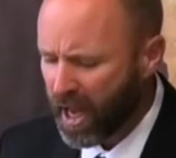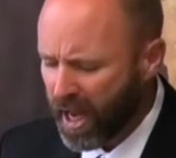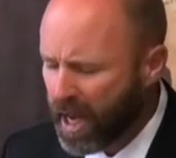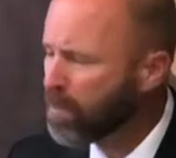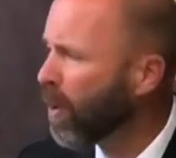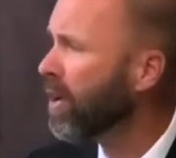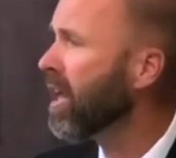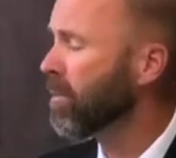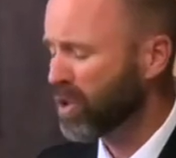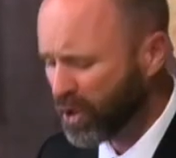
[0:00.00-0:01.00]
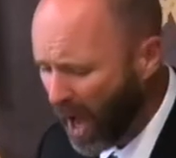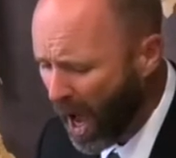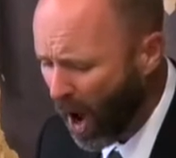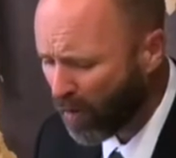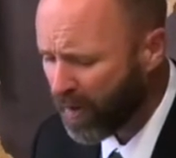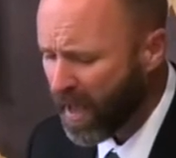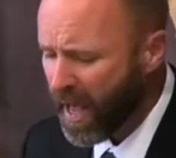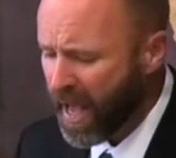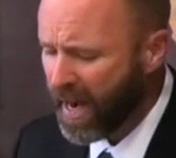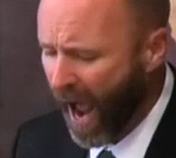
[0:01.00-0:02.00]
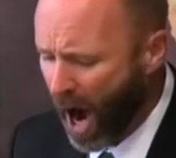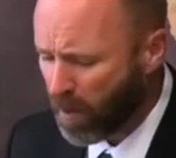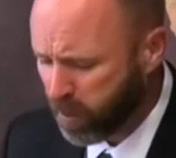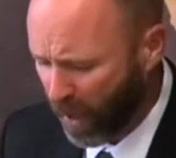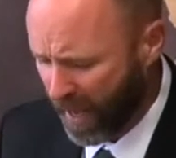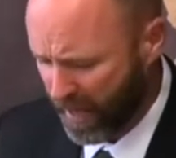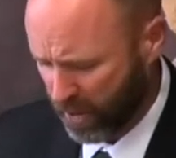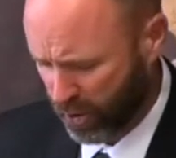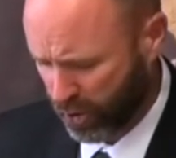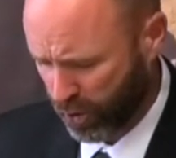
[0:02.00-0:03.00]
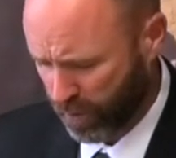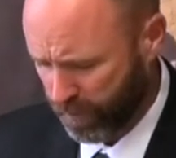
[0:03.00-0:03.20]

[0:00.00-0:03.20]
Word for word: He put Himself in our place.